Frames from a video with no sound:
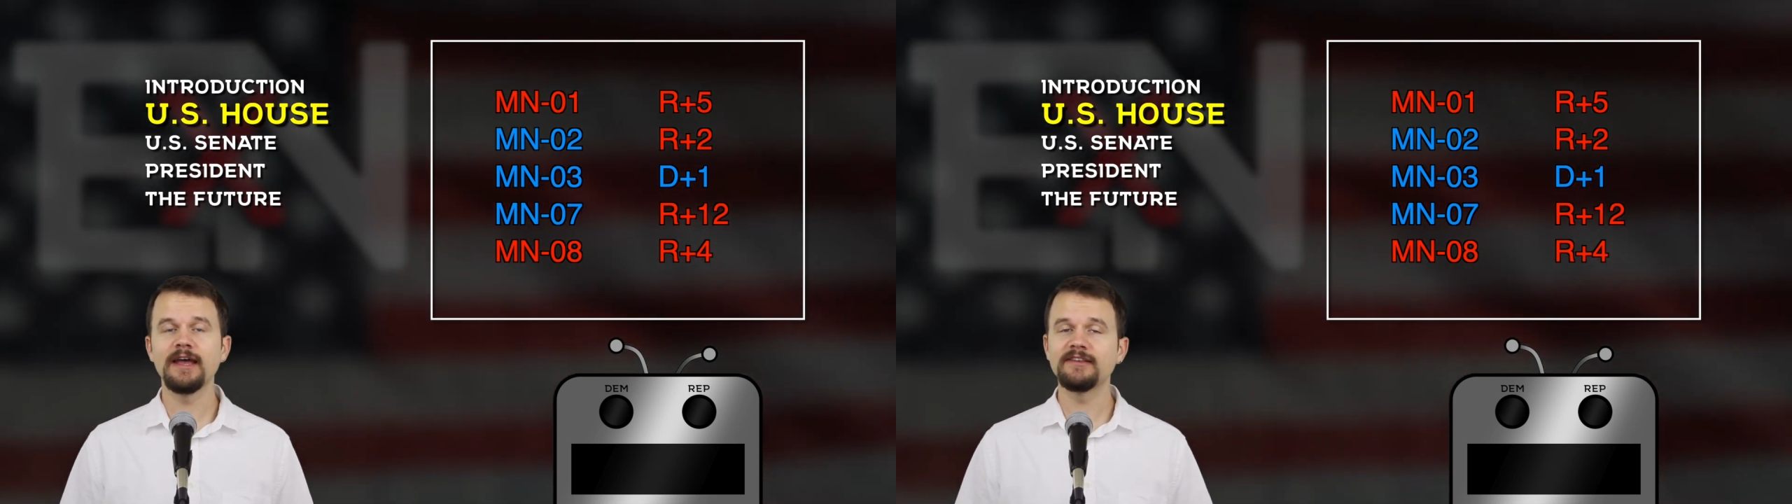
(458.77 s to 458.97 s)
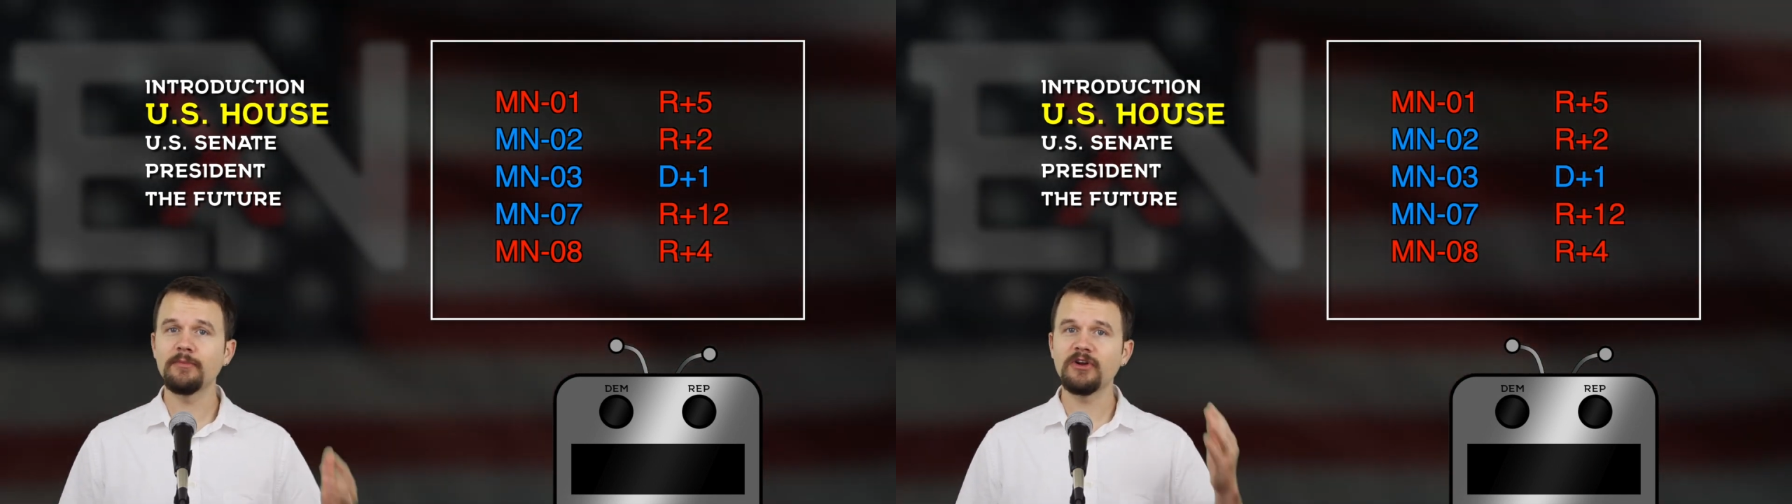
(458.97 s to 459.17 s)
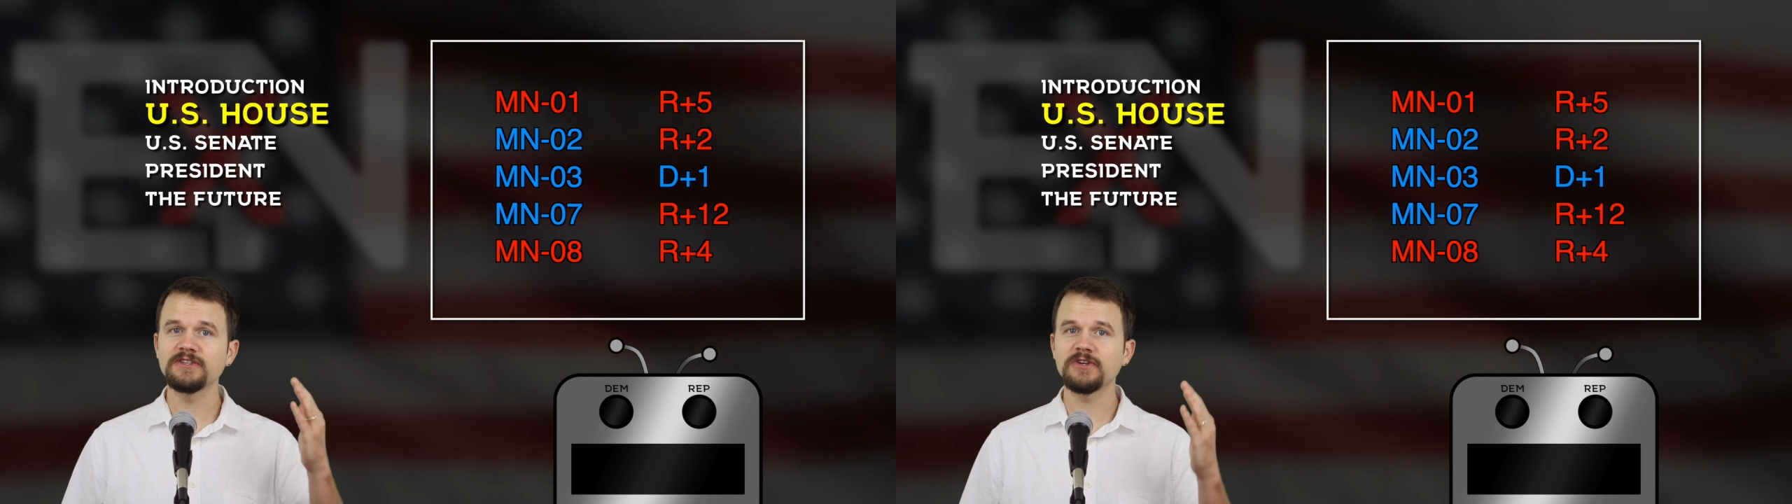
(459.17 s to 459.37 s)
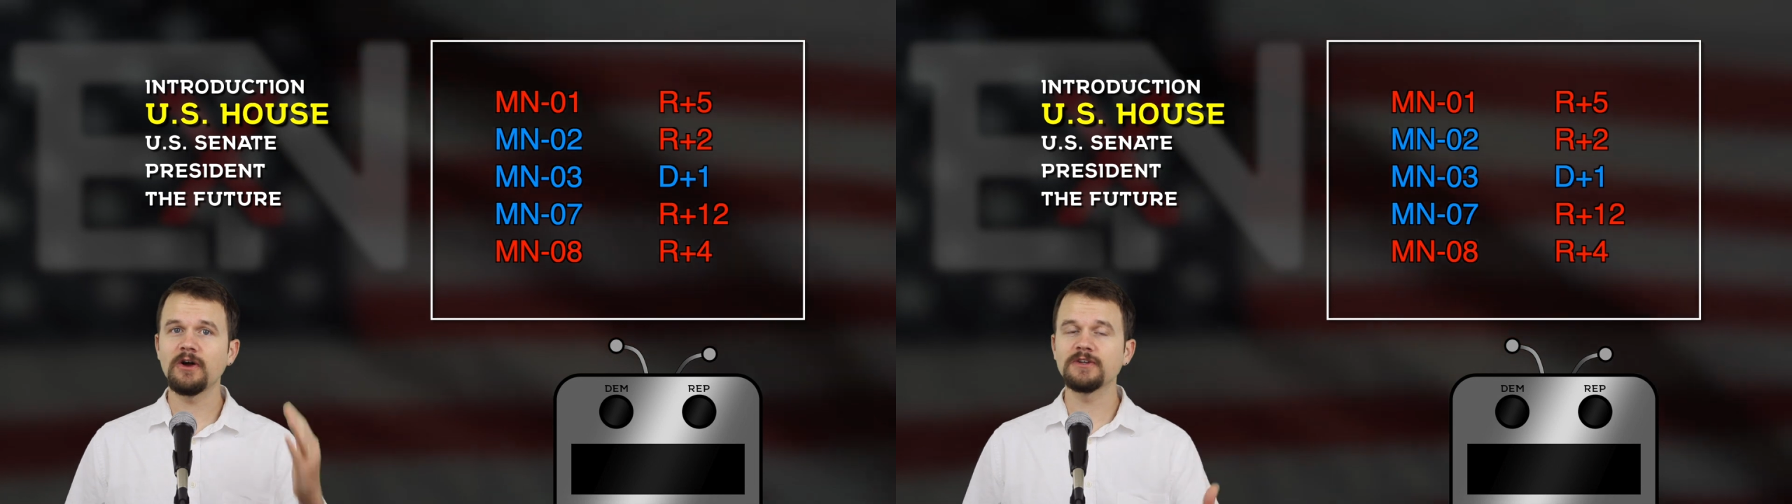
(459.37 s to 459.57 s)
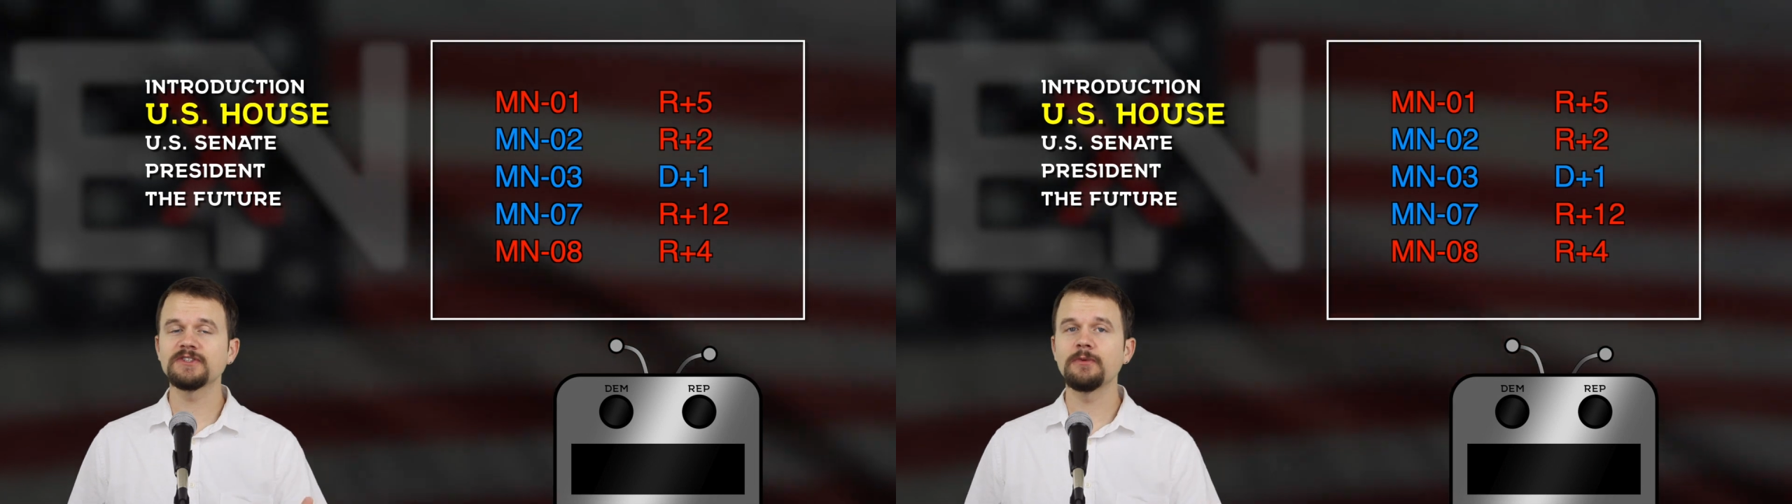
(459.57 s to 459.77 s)
And Democrats are
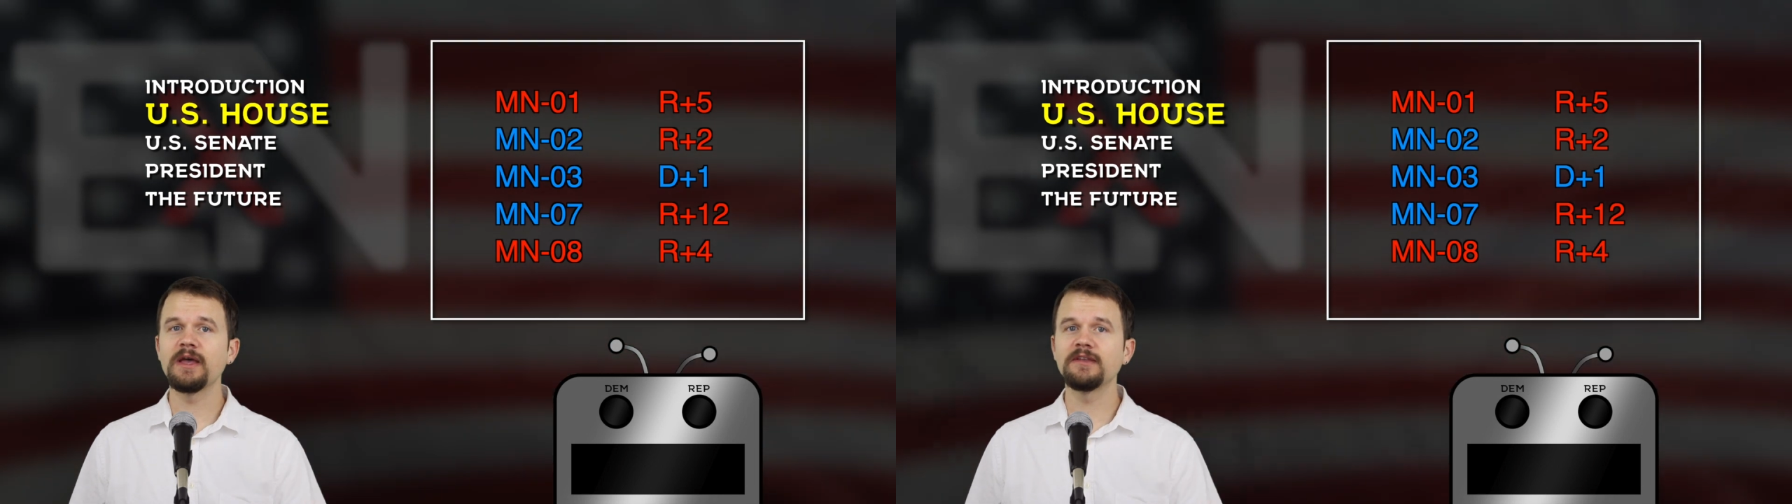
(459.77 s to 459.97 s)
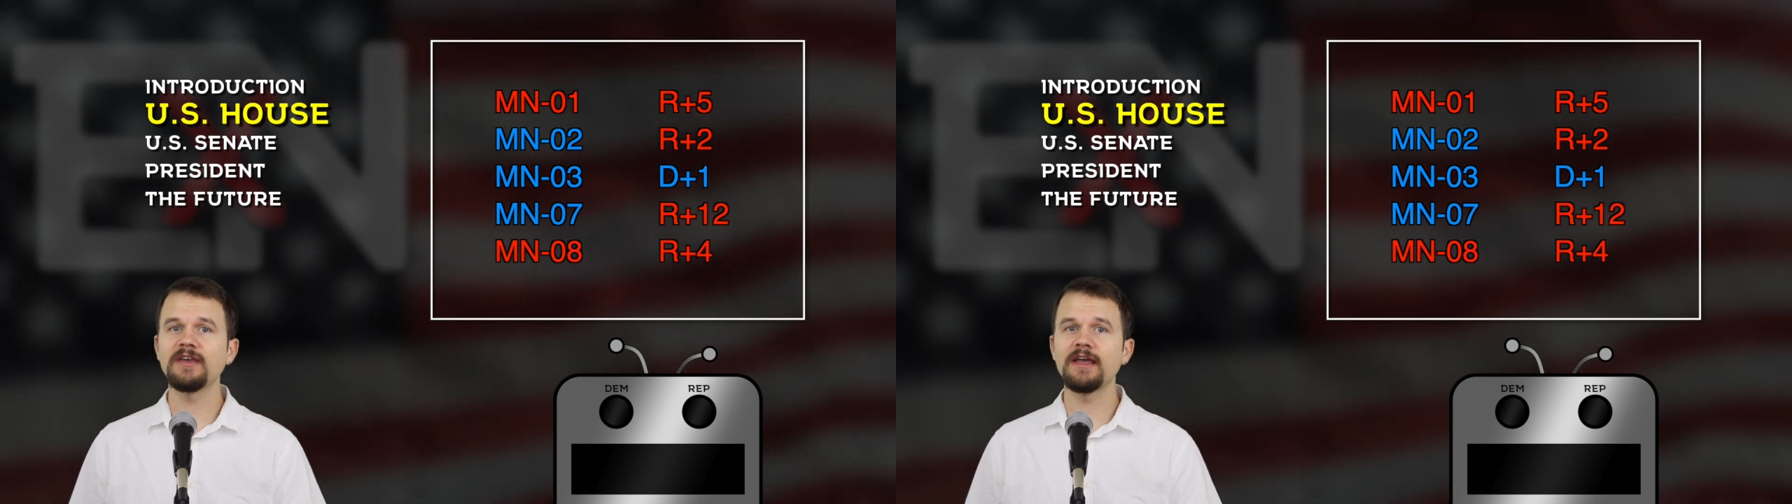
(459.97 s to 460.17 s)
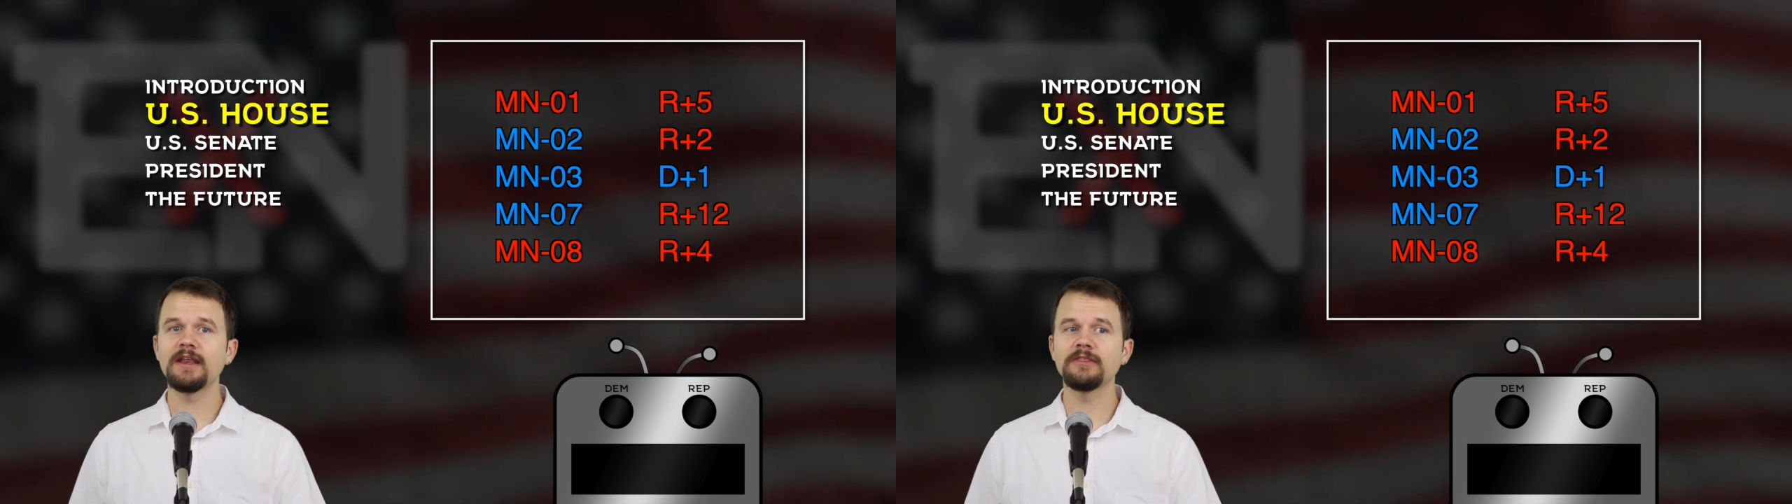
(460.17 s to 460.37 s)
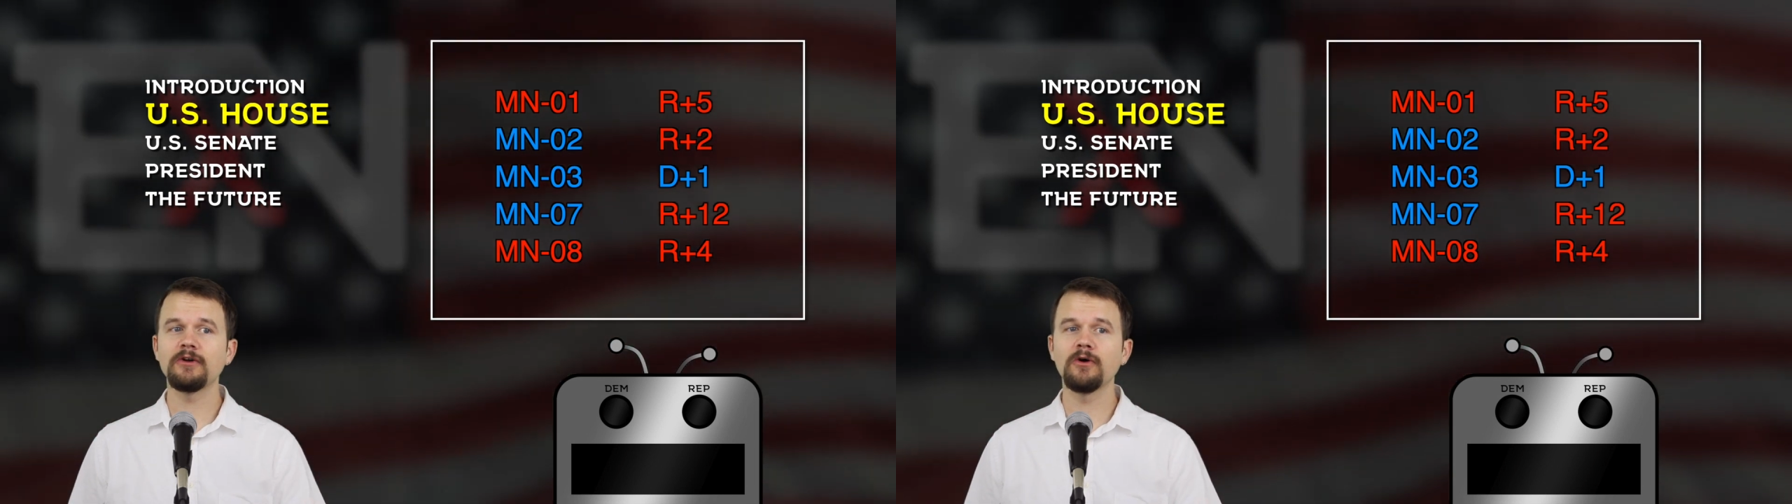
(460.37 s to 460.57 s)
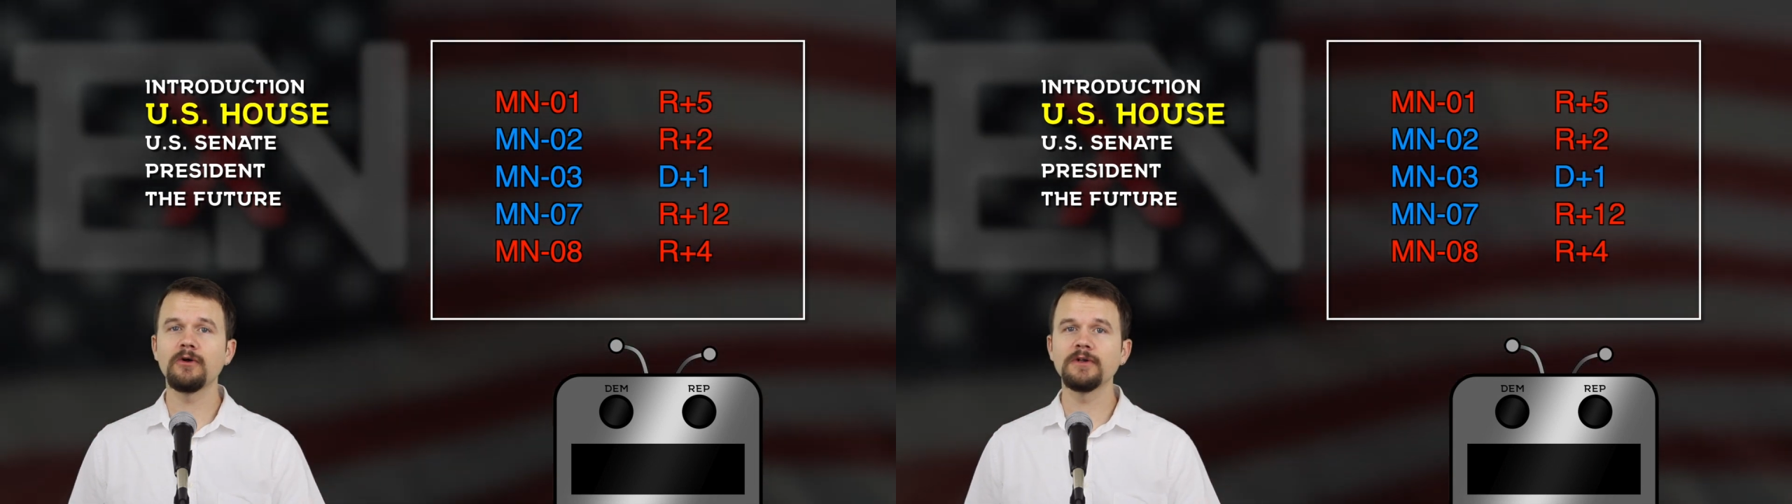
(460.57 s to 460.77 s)
also maintaining
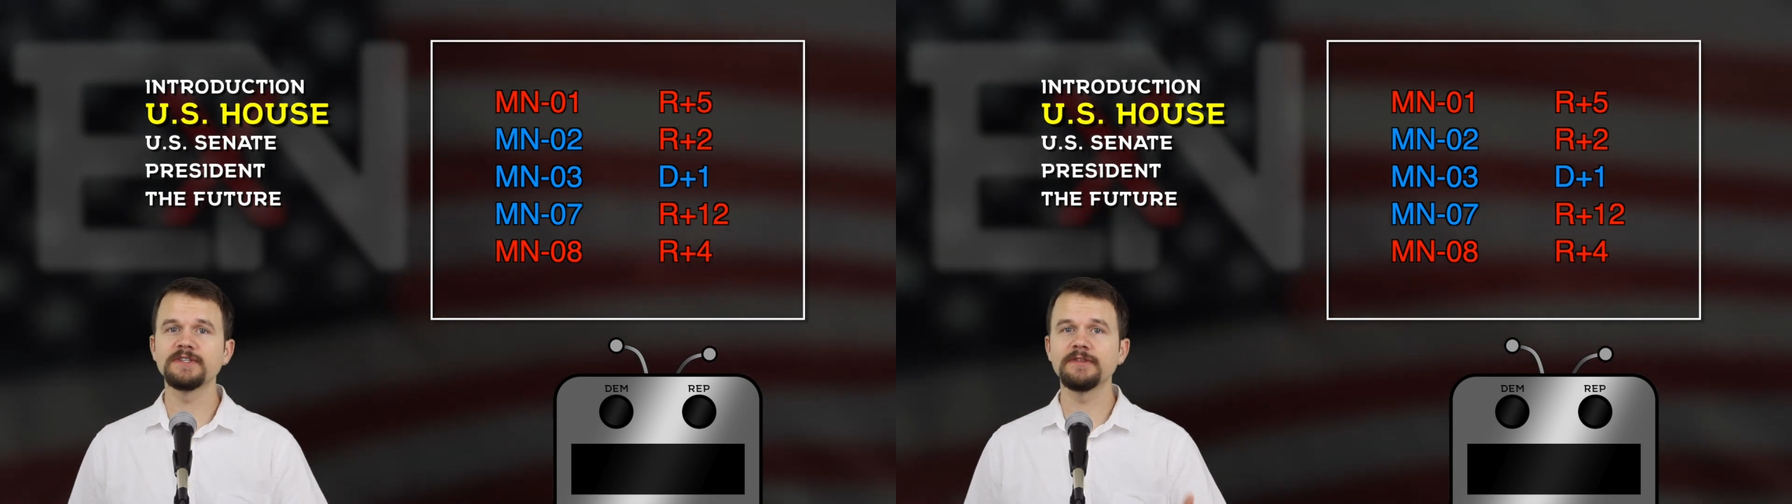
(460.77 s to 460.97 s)
their holds